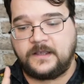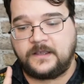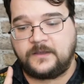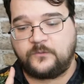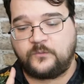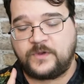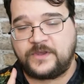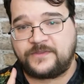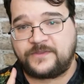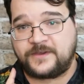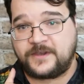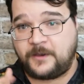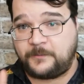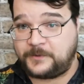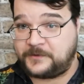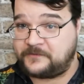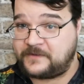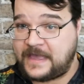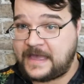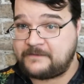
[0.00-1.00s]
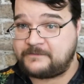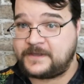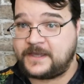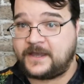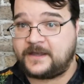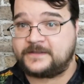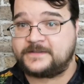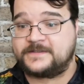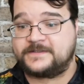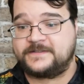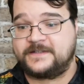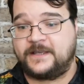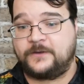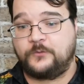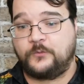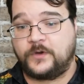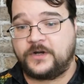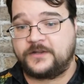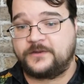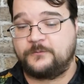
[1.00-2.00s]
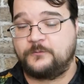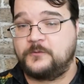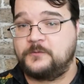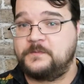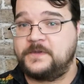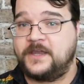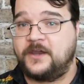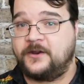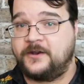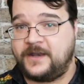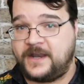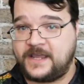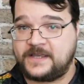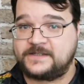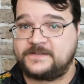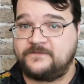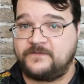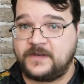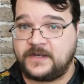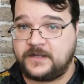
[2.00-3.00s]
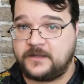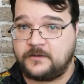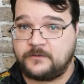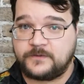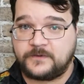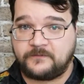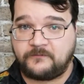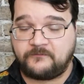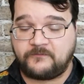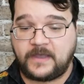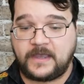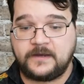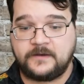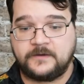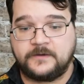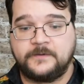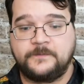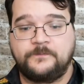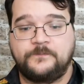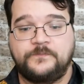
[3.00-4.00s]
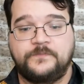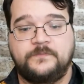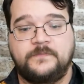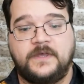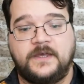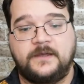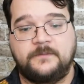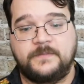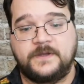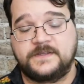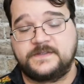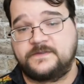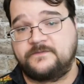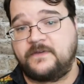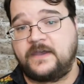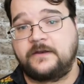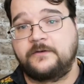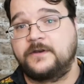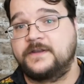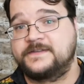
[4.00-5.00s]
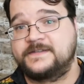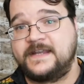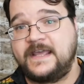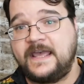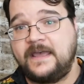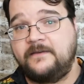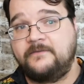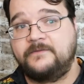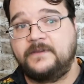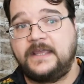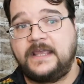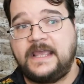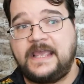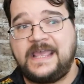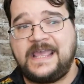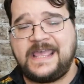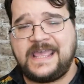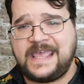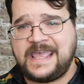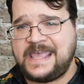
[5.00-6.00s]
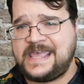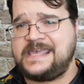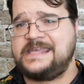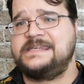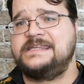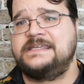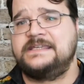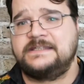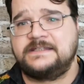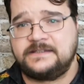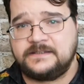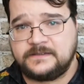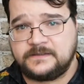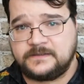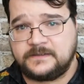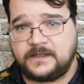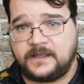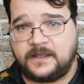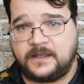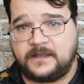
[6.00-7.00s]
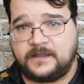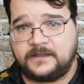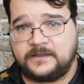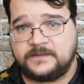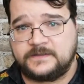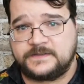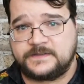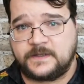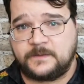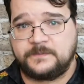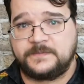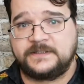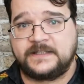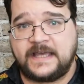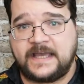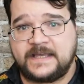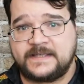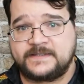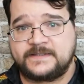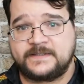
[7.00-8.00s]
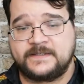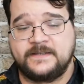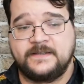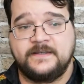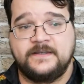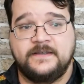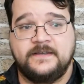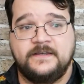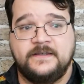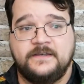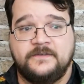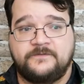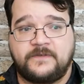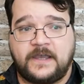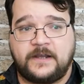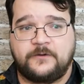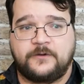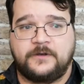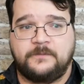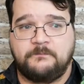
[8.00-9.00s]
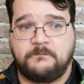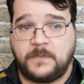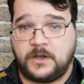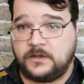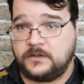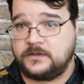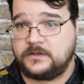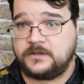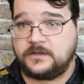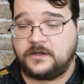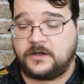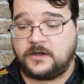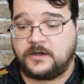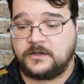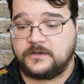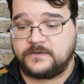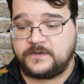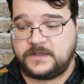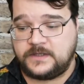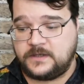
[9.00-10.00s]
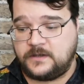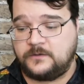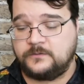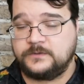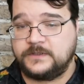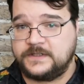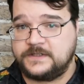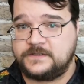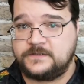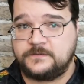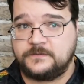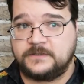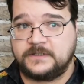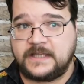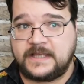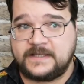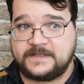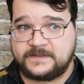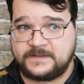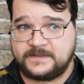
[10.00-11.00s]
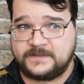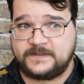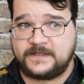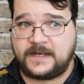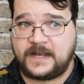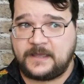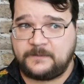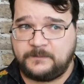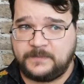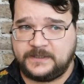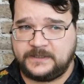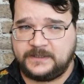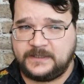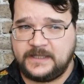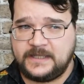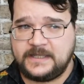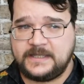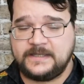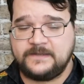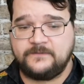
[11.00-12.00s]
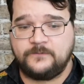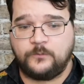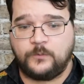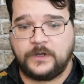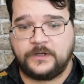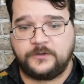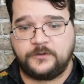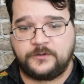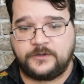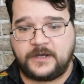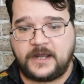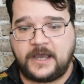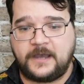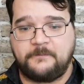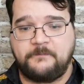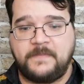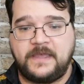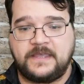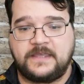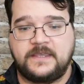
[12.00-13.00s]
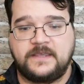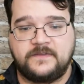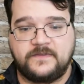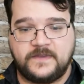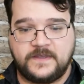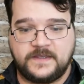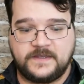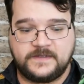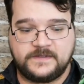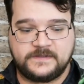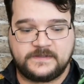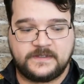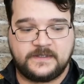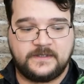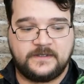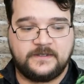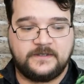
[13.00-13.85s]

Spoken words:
with a couple of caveats, and one of them will be our next video, the Fighter, because the Fighter doesn't have any subclass. Fighter and Monk are the only two classes that I believe where you're not making these